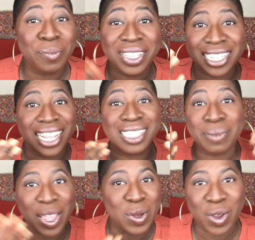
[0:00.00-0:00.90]
besides
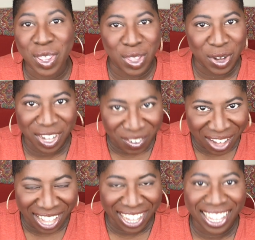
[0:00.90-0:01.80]
my own cathartic
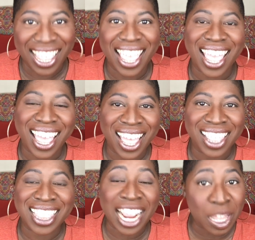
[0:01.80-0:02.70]
crying, uh,
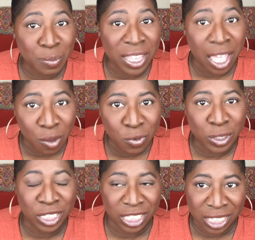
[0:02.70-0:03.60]
that could be helpful
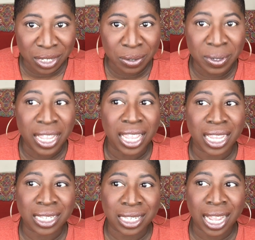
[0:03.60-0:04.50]
to you
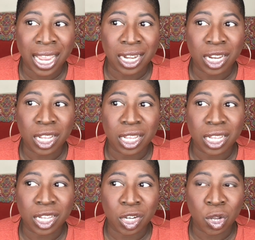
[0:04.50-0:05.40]
is that,
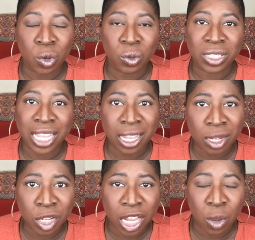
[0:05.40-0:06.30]
you know, take a
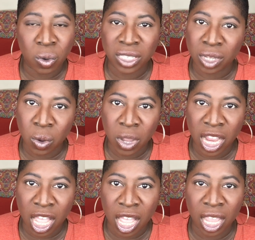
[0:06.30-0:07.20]
look at what's
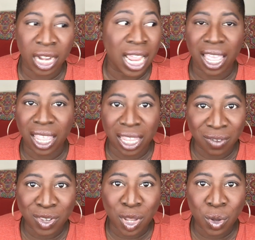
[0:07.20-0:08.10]
going on.
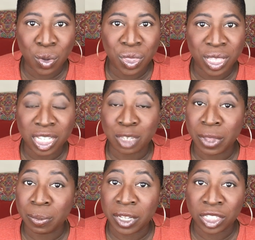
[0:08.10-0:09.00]
Even though things
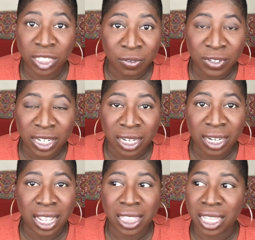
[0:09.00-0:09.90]
may be shifted,
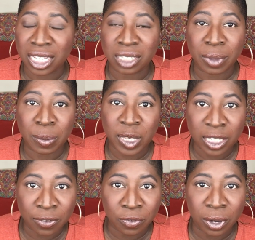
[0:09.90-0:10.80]
things may be
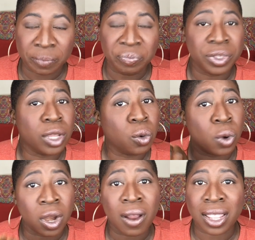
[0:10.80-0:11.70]
different,
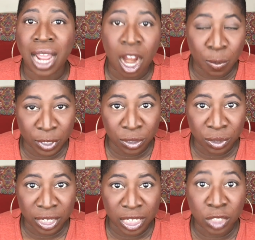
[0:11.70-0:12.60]
where are the
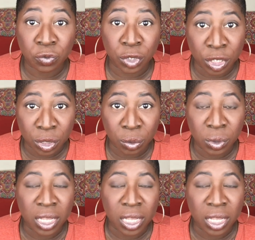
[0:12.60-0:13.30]
opportunities for you